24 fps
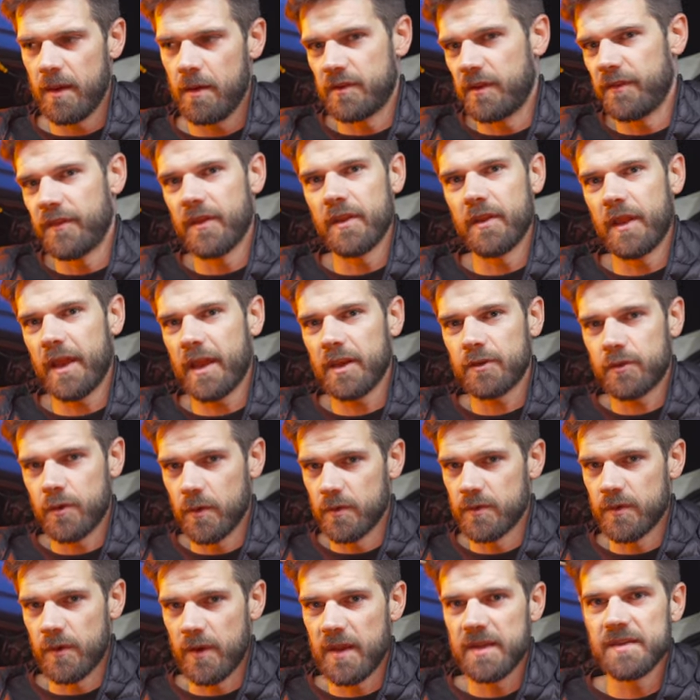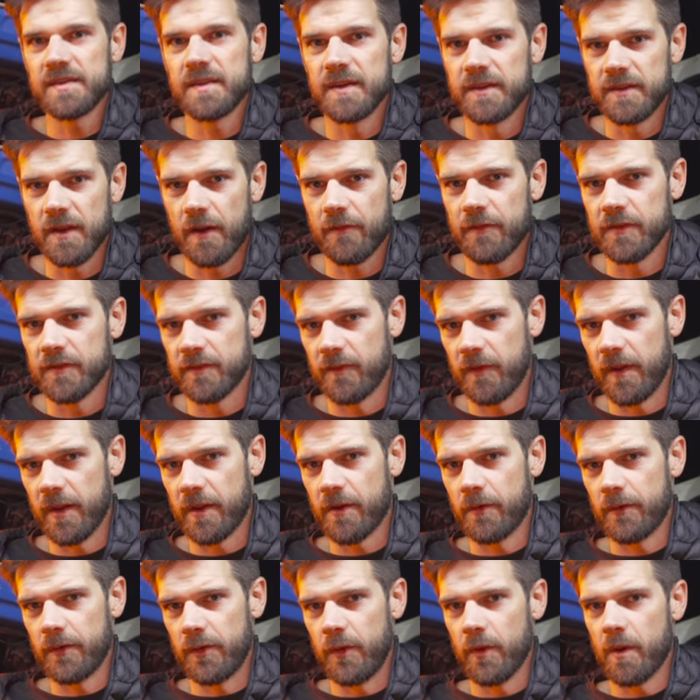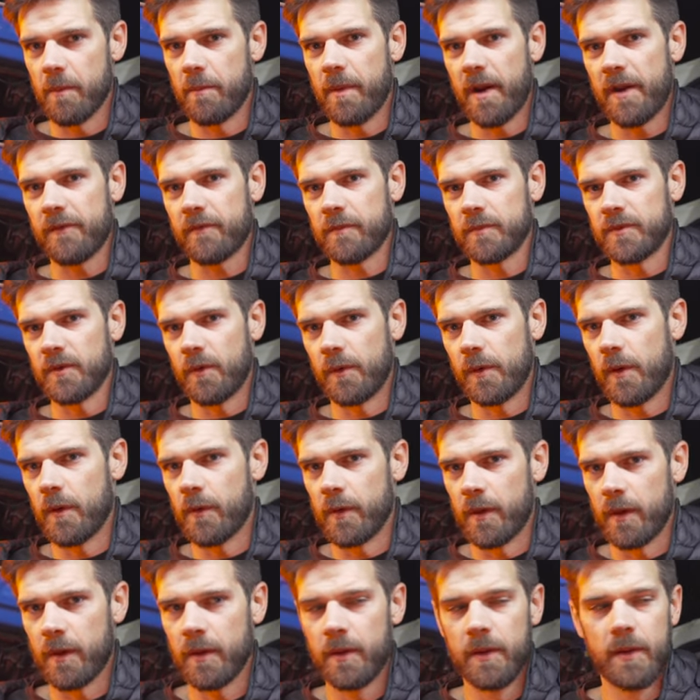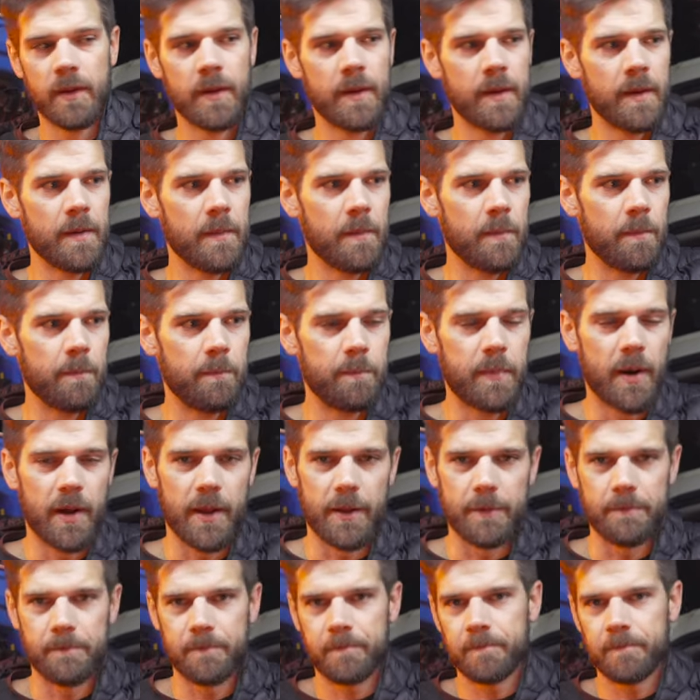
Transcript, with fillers: The Land Cruiser is the toughest vehicle you can buy from Toyota. But